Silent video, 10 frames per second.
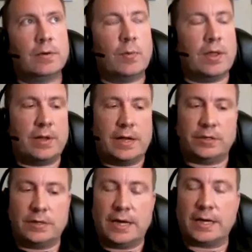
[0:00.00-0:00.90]
whether
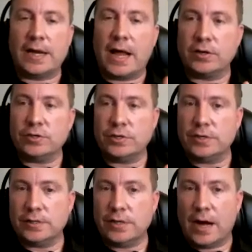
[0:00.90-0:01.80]
that's a
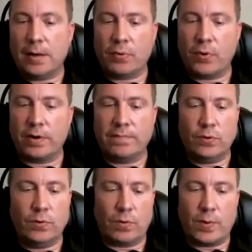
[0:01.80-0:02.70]
technology point of
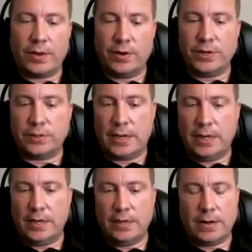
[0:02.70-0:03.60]
view or whether it's
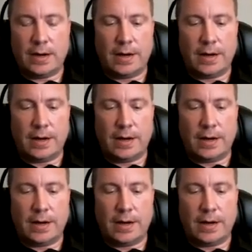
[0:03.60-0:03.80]
a